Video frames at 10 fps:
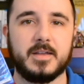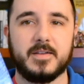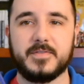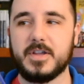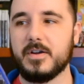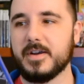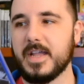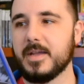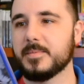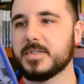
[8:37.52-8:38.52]
VR
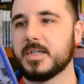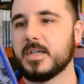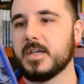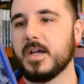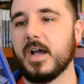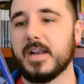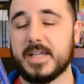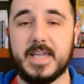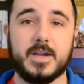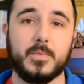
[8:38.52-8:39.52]
games, and I
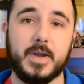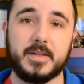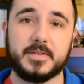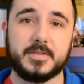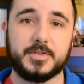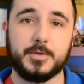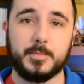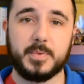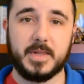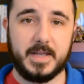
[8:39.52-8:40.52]
can't wait to
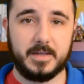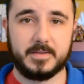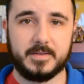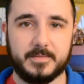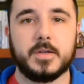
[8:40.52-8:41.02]
play it.